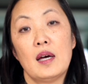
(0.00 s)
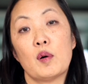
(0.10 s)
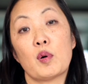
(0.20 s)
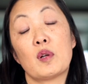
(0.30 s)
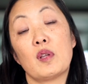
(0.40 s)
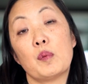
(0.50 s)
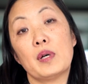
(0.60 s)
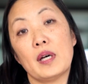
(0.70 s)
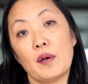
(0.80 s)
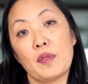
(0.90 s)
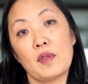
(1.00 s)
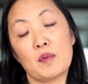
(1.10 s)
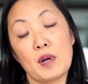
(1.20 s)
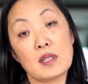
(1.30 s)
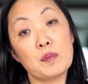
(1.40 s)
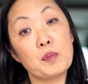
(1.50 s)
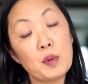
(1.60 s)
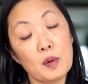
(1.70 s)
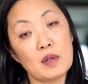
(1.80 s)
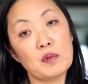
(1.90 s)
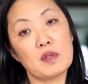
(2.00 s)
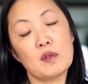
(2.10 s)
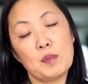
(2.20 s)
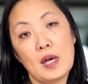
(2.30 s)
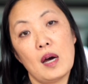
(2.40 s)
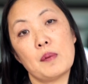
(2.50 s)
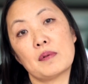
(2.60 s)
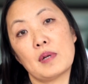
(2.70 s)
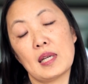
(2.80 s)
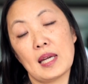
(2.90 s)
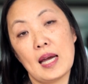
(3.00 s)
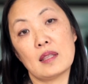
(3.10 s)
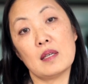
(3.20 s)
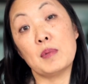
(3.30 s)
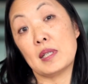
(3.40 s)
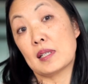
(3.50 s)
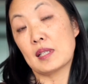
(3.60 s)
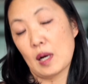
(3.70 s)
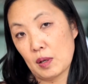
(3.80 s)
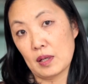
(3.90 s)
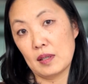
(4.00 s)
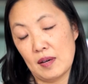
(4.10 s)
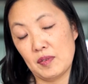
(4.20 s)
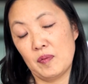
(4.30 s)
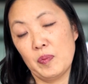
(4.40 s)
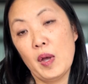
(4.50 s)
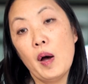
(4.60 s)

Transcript: or a Global Health Threats Board, which would be operating at the ministerial level.